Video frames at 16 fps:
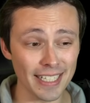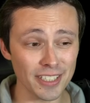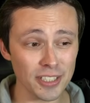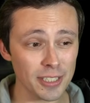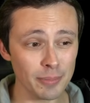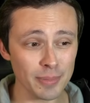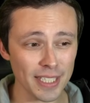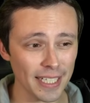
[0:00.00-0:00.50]
It
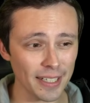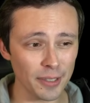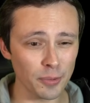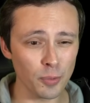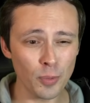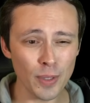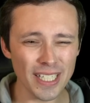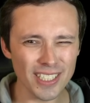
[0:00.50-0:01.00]
just seems like a
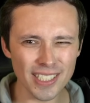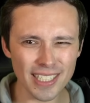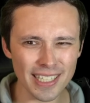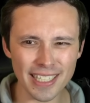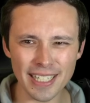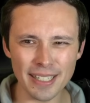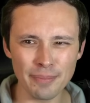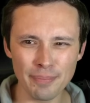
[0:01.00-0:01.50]

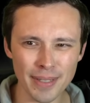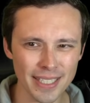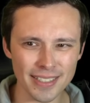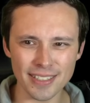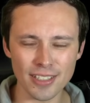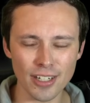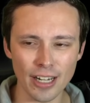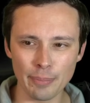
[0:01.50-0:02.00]
weirdly
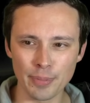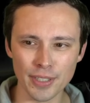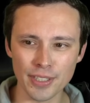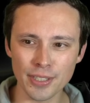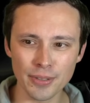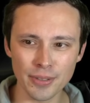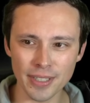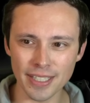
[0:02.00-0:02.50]
missed
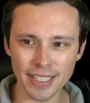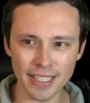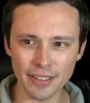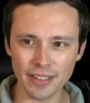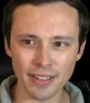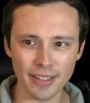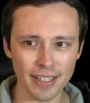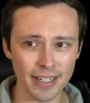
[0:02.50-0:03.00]

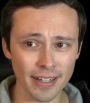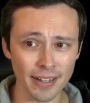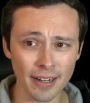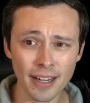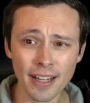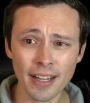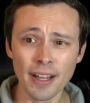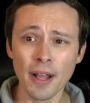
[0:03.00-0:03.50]
opportunity there.